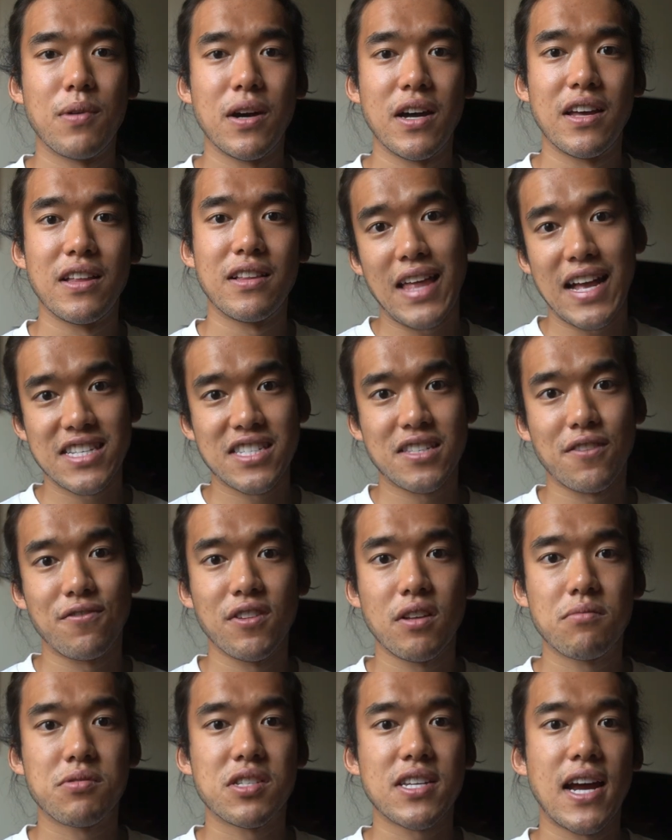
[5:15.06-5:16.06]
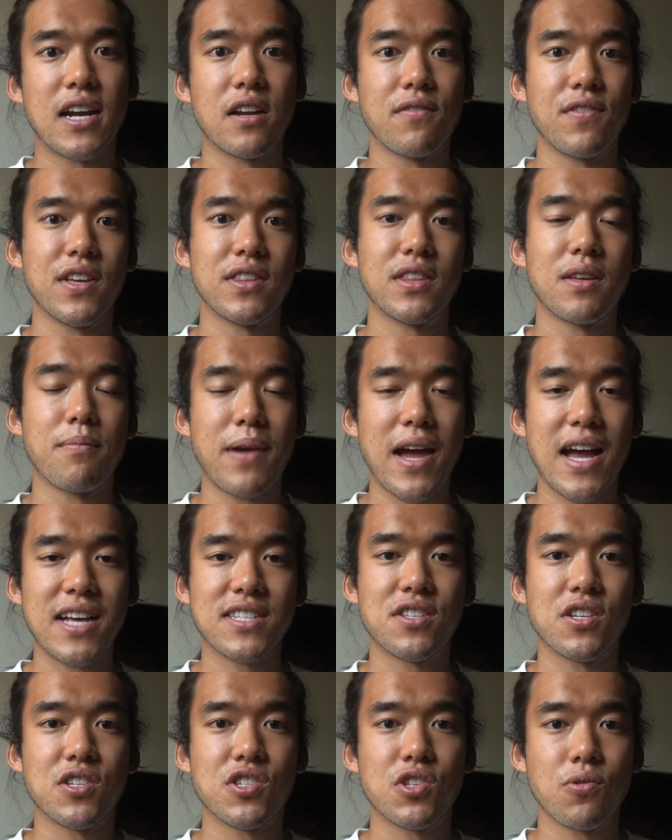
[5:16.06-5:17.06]
But that's the flip side of it. The
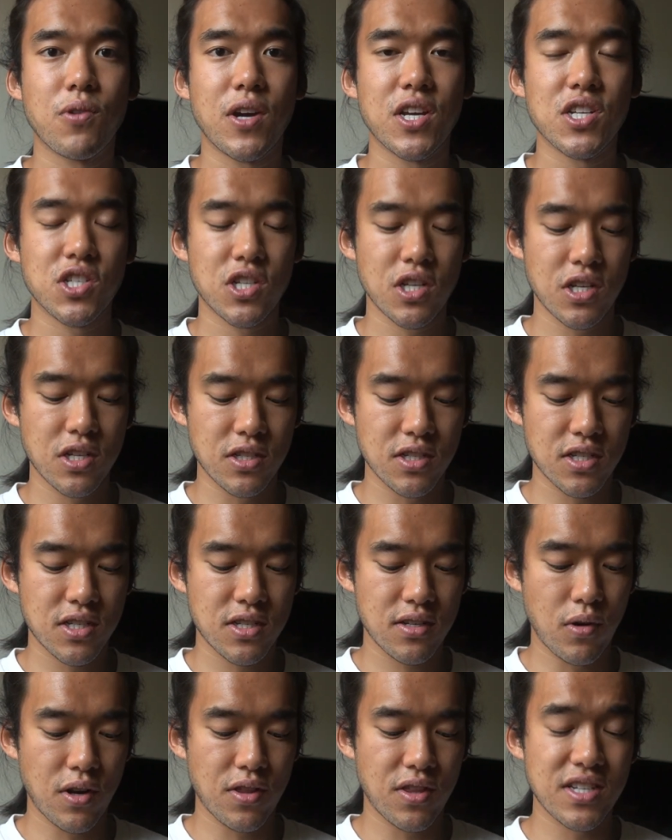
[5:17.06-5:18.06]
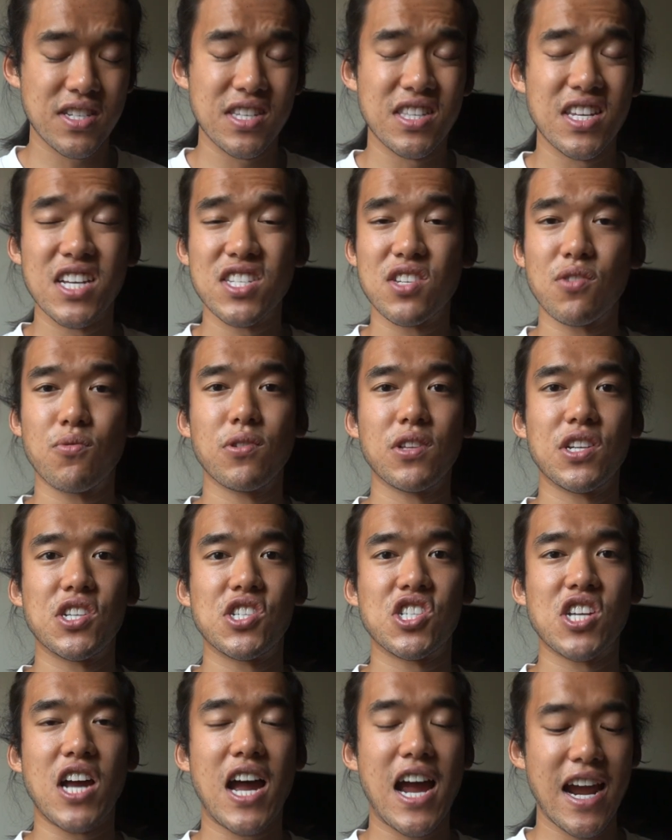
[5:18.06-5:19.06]
bad situations where this doesn't really
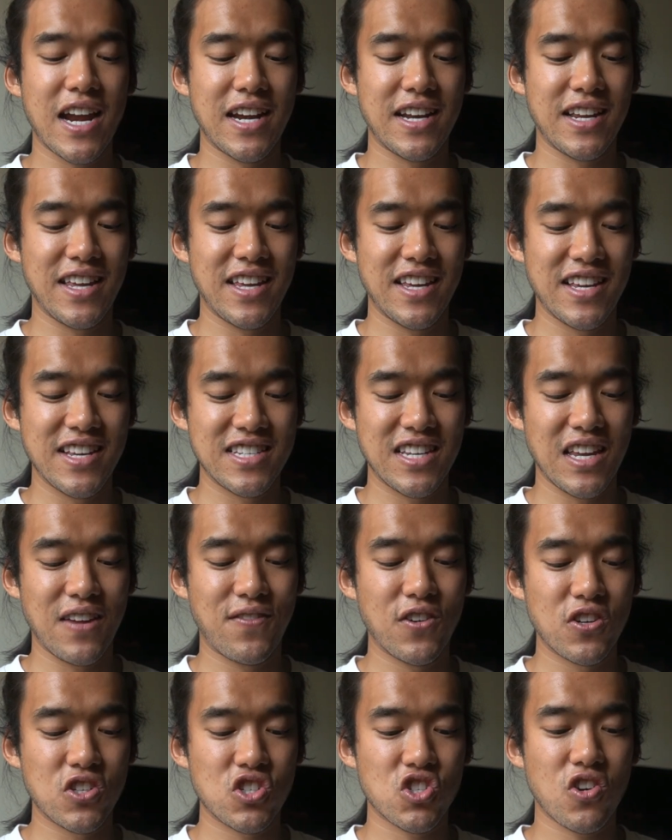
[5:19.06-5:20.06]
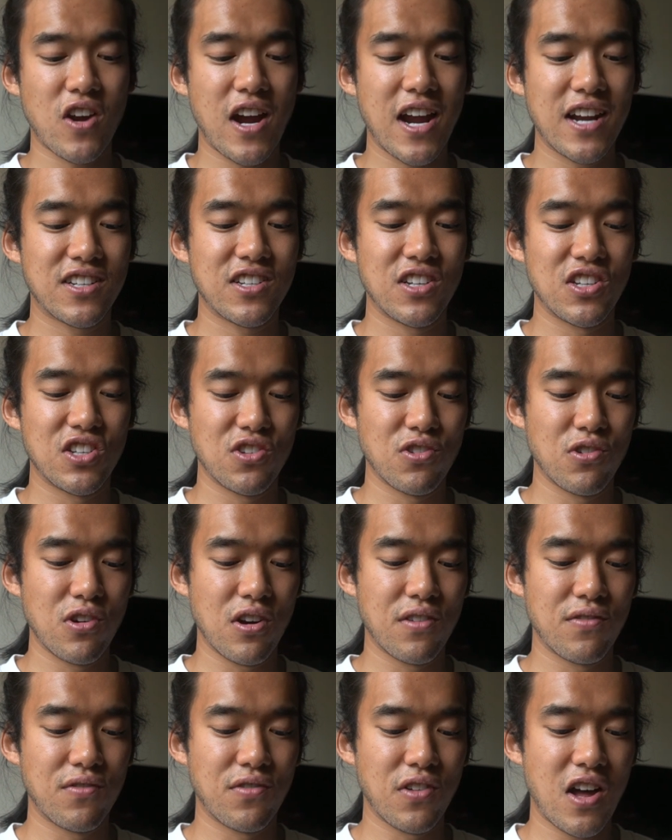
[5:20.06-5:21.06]
shine is if you're trying to do
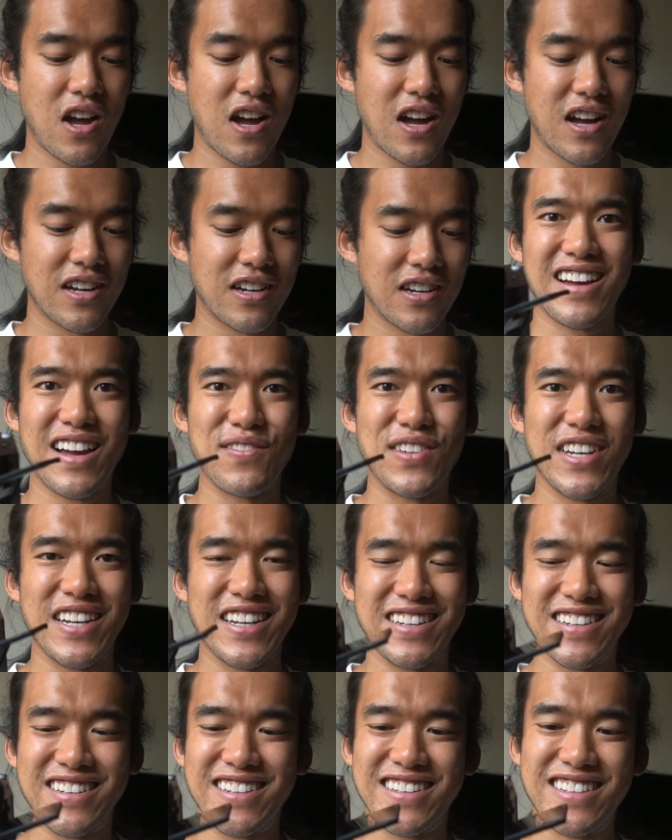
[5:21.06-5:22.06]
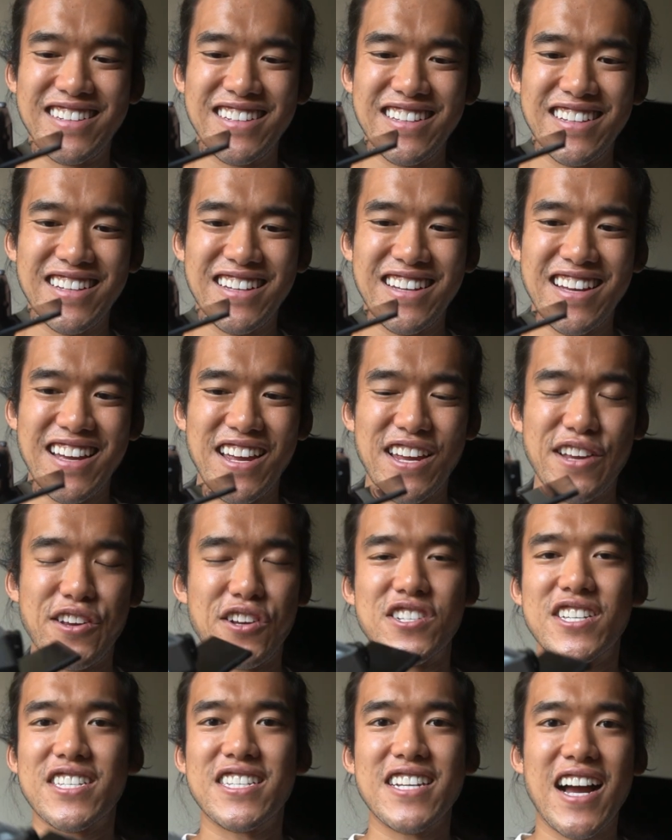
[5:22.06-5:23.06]
a vlog, I mean,
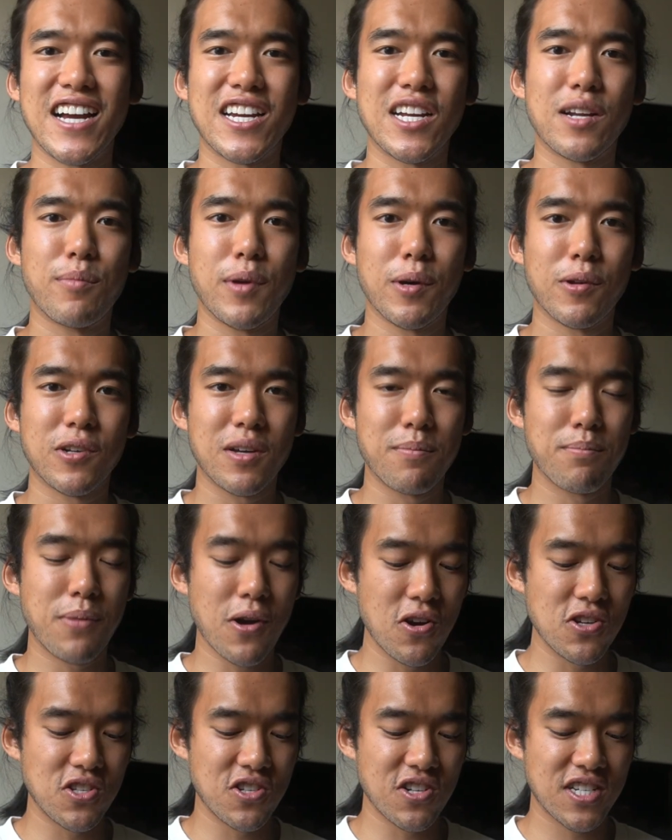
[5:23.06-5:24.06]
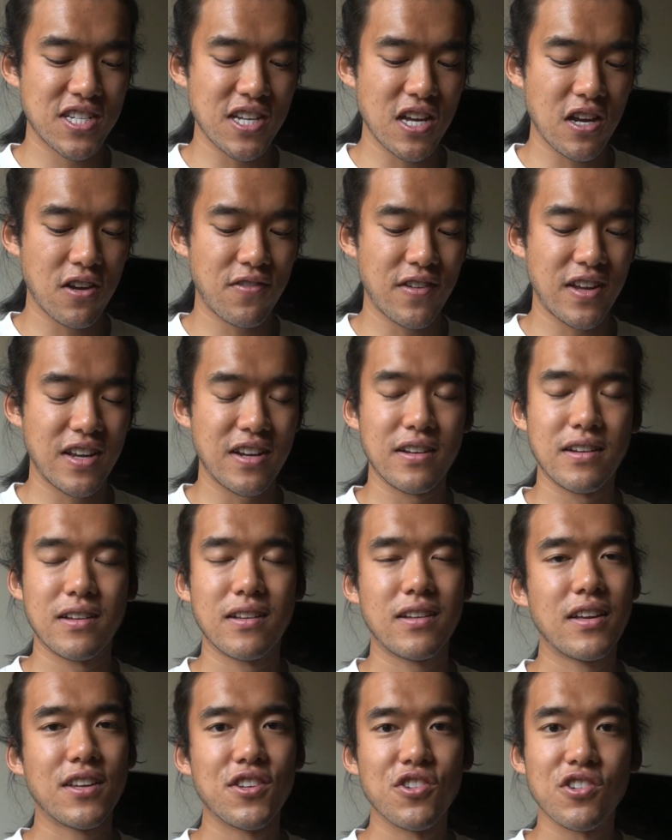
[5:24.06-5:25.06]
you're just not gonna be able to compose yourself, and
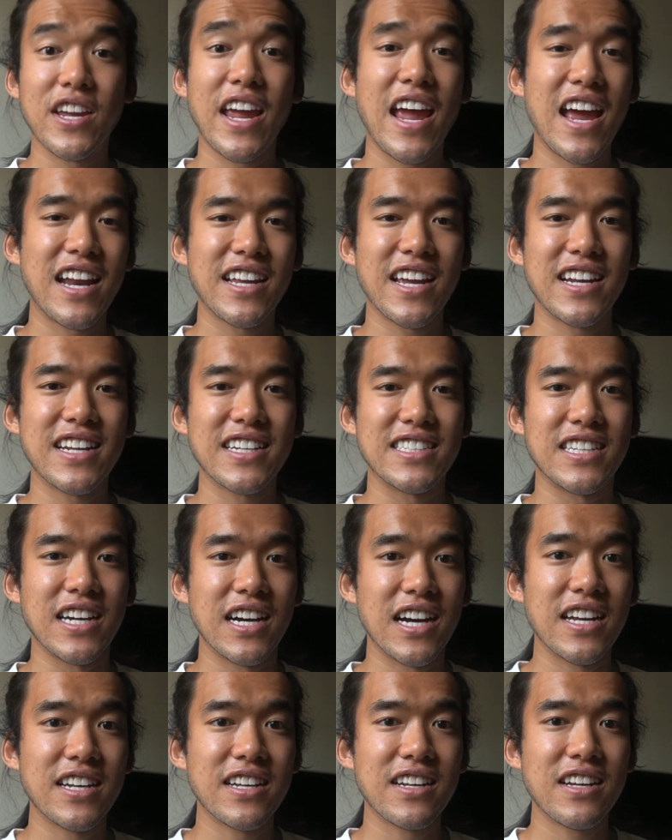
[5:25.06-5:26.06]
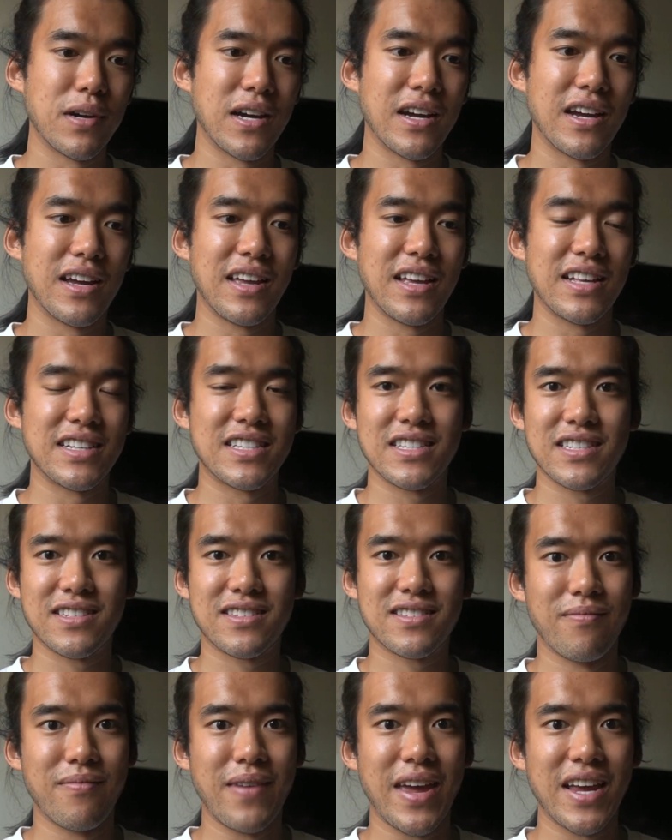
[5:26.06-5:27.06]
you can get it done, but
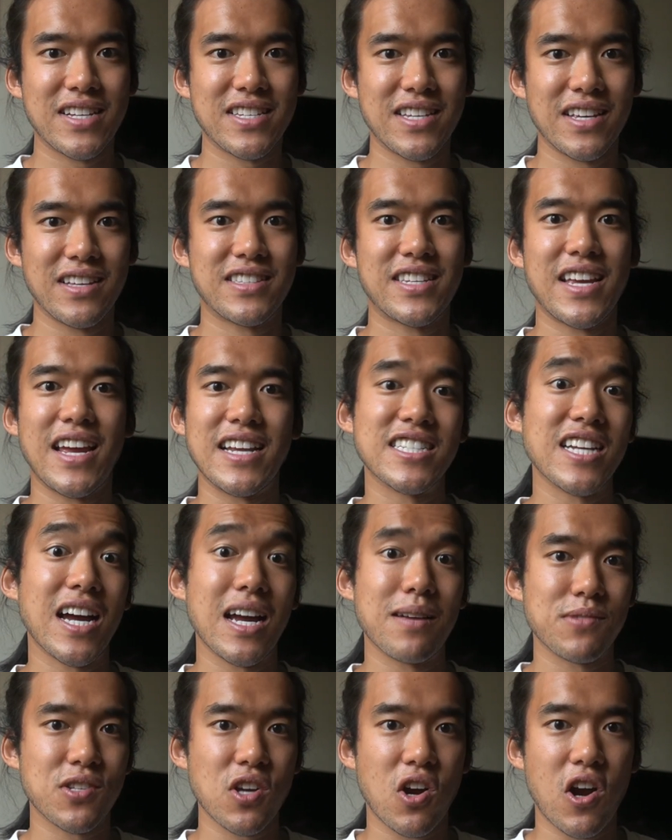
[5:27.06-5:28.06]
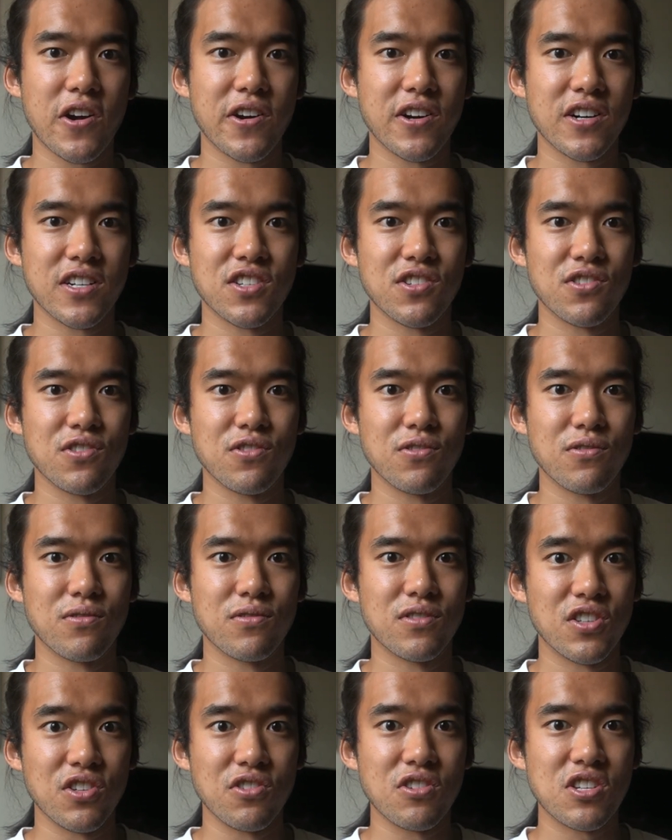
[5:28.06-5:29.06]
it makes it 10 times harder to
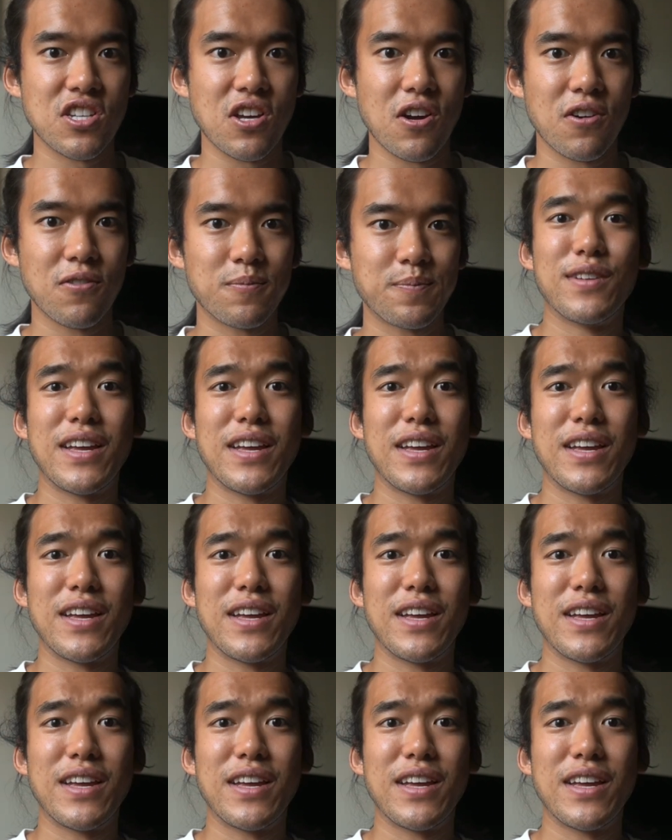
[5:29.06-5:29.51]
do so.